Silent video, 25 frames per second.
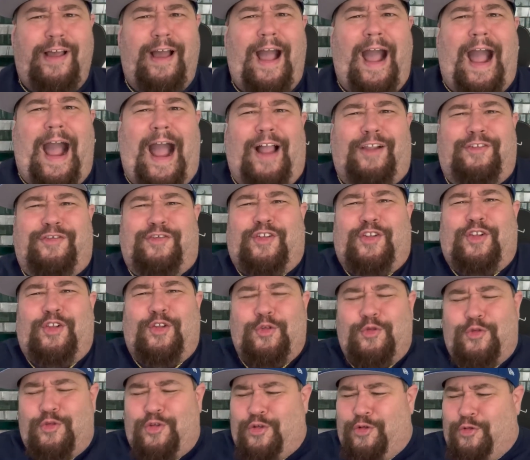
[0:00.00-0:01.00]
I
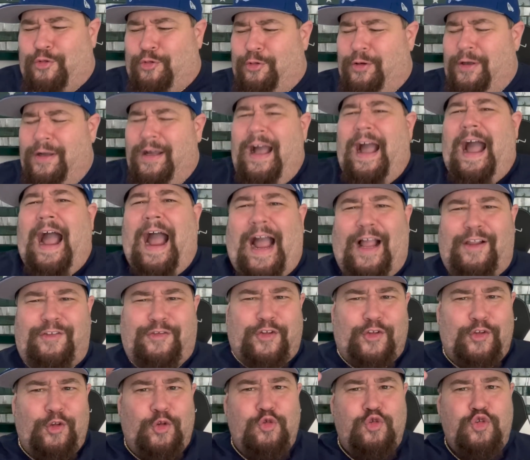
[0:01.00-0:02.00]
salute you. I
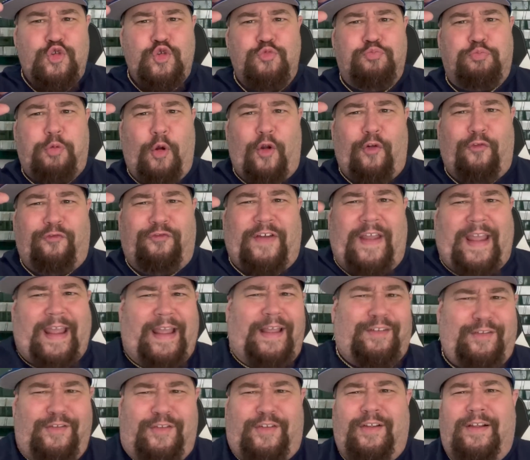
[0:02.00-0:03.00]
salute you, Bird
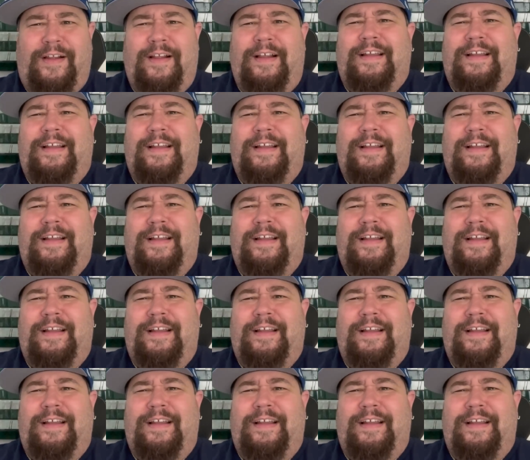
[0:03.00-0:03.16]
fans.